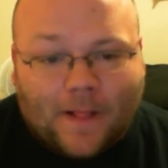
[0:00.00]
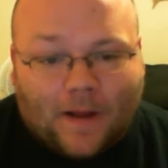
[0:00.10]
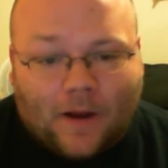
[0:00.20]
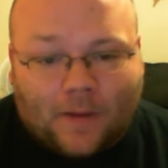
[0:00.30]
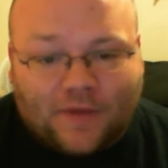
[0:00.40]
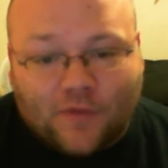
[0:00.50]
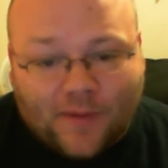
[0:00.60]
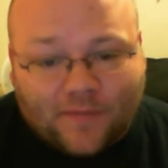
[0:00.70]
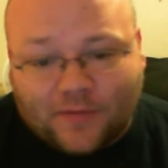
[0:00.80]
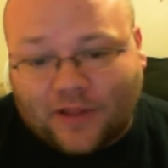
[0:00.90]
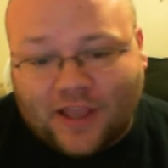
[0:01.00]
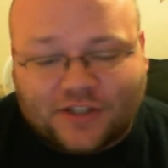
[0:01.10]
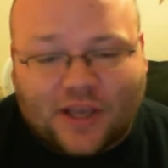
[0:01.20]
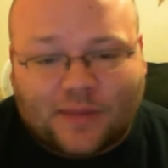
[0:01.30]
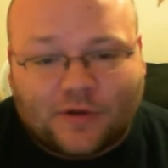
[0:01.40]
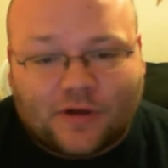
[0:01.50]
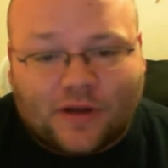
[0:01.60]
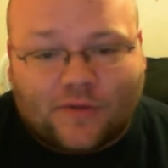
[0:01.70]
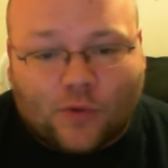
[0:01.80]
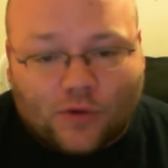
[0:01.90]
Um, if you remember from the last chapter,
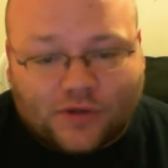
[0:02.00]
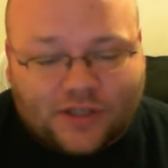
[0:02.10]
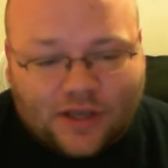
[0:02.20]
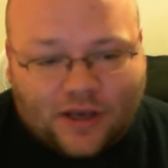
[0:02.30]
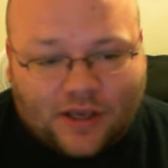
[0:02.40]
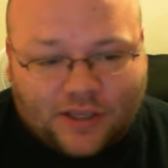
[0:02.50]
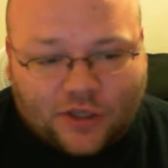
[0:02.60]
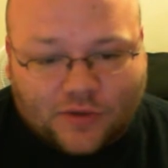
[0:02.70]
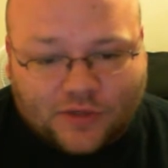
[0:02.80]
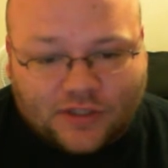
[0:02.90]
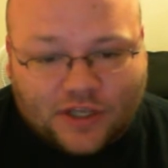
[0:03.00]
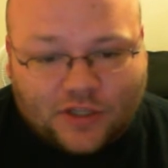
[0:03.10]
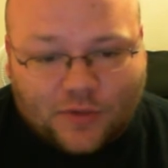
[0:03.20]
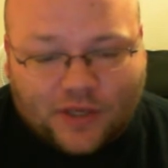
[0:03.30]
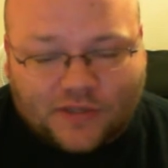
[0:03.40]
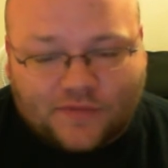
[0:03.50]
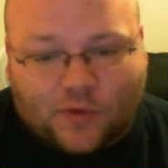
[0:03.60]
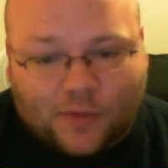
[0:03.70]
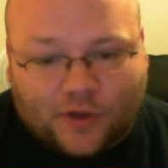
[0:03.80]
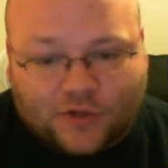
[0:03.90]
uh, of course, uh, Ichigo is continuing his
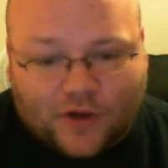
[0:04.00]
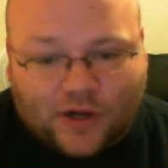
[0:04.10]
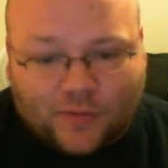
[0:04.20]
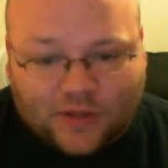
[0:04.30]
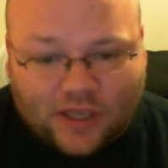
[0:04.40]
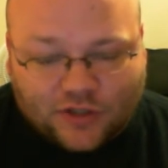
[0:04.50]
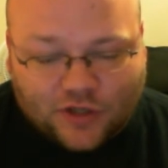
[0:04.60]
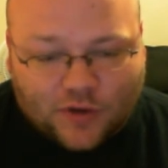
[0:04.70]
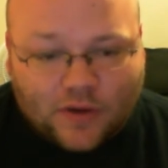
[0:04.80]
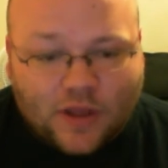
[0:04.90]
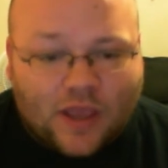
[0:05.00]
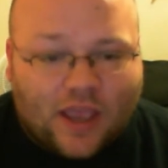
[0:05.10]
Fullbring training with Ginjo,